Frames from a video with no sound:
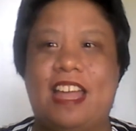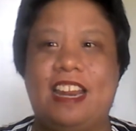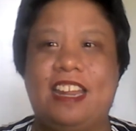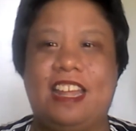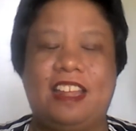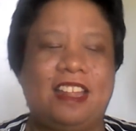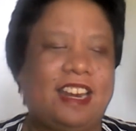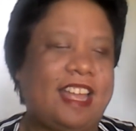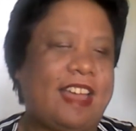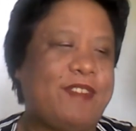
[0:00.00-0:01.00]

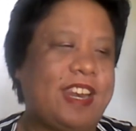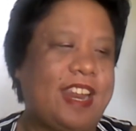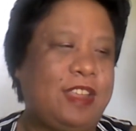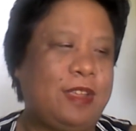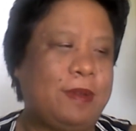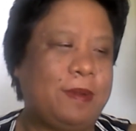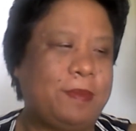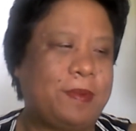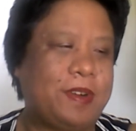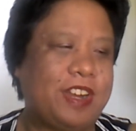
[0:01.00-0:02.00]
I felt like
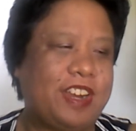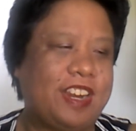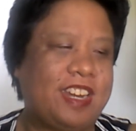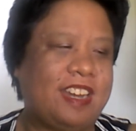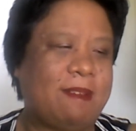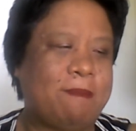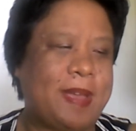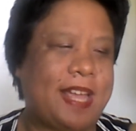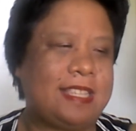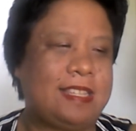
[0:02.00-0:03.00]
you were the
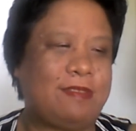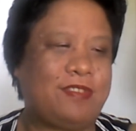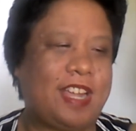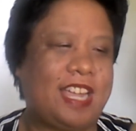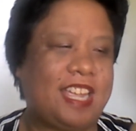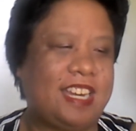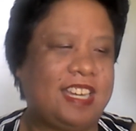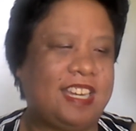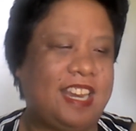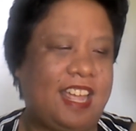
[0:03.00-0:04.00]
best
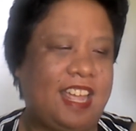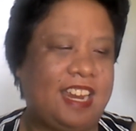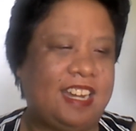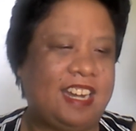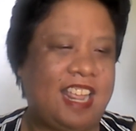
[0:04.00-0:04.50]
friend that